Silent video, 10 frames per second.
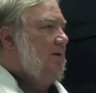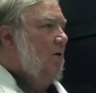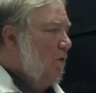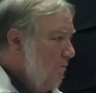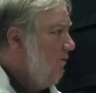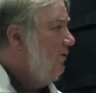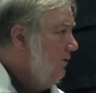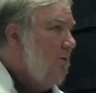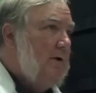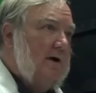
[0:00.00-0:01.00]

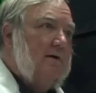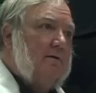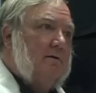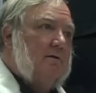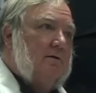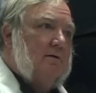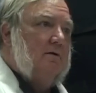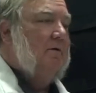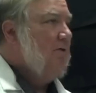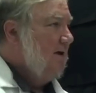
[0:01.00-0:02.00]
overdo it.
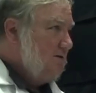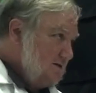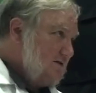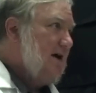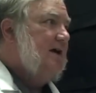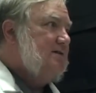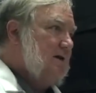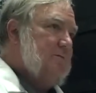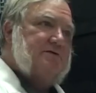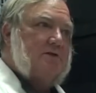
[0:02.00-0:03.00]
The plant just takes
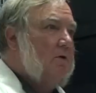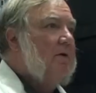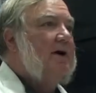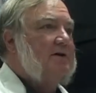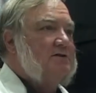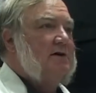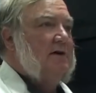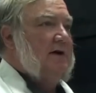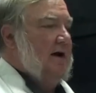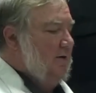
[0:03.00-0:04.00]
up so much,
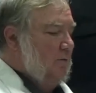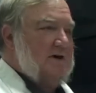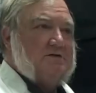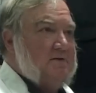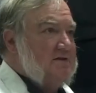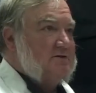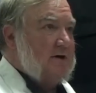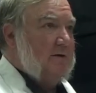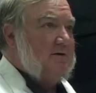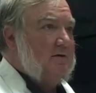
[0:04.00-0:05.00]
and the rest of it that's
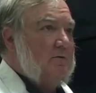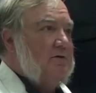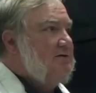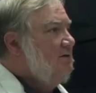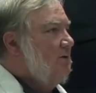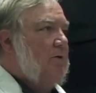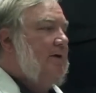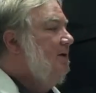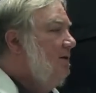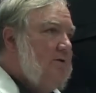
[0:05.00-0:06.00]
trapped in the roots is only
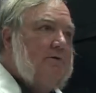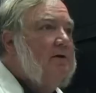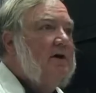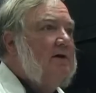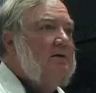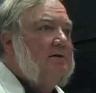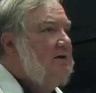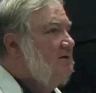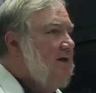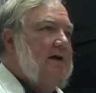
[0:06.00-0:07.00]
going to do good.
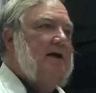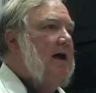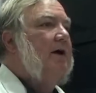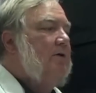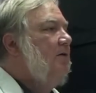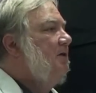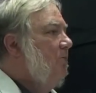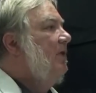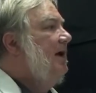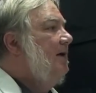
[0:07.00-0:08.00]
It can't hurt the
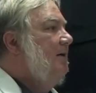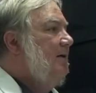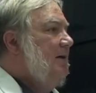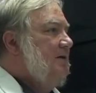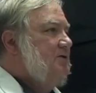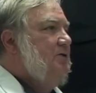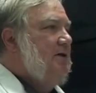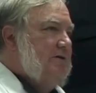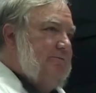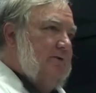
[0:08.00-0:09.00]
plant. So you
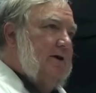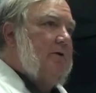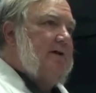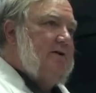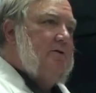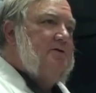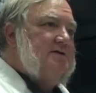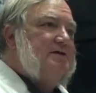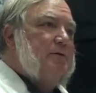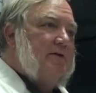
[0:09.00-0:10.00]
could literally use
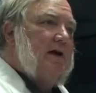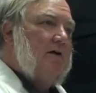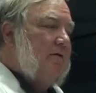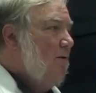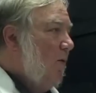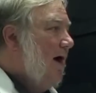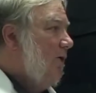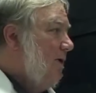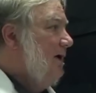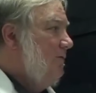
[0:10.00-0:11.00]
this with every
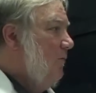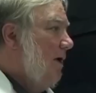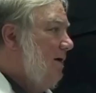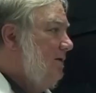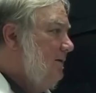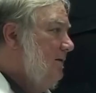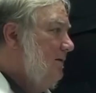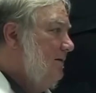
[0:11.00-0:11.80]
watering if you wanted to,